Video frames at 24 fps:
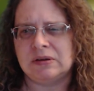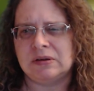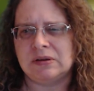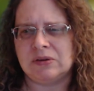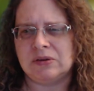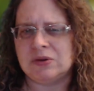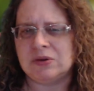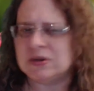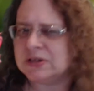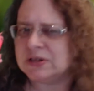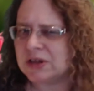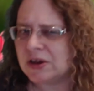
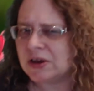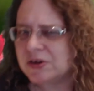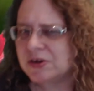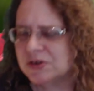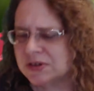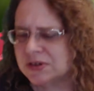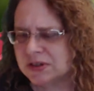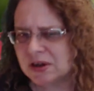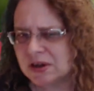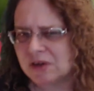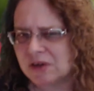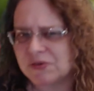You can tell
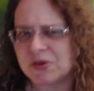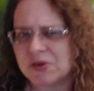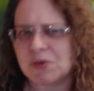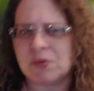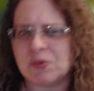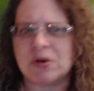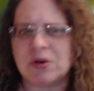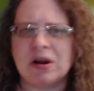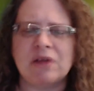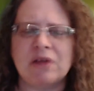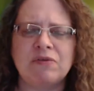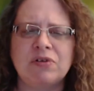yourself that
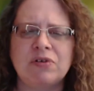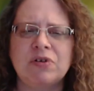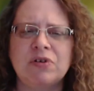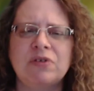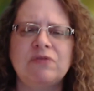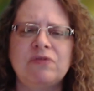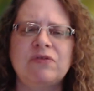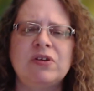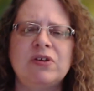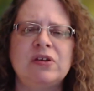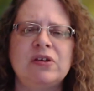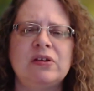whatever you're
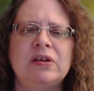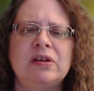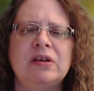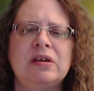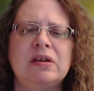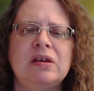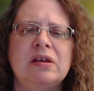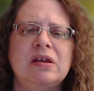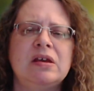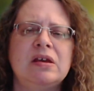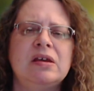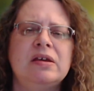feeling
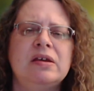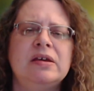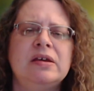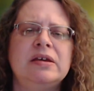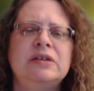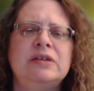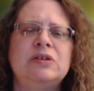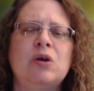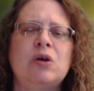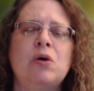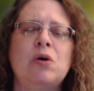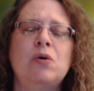
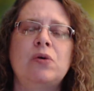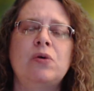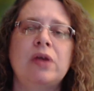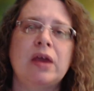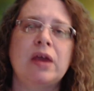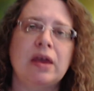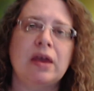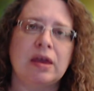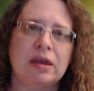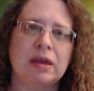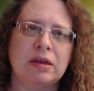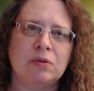is
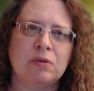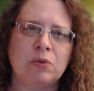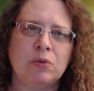okay.